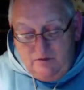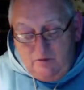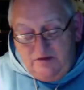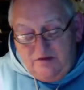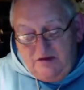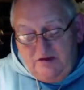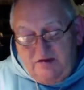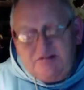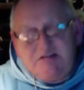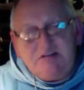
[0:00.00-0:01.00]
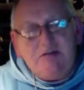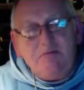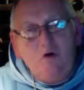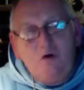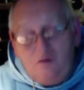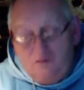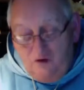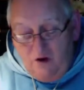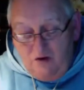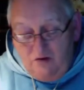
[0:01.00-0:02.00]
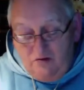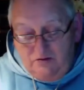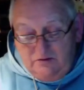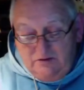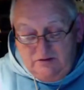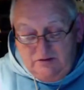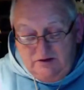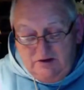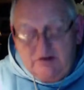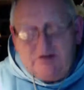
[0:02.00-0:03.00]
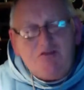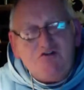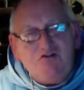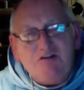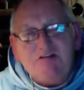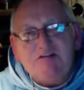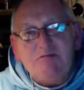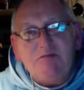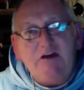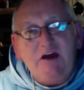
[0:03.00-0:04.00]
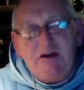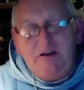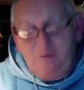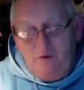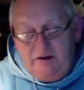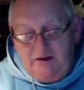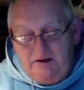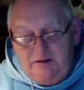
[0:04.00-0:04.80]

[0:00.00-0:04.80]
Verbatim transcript: When things seem all wrong, trust me anyway.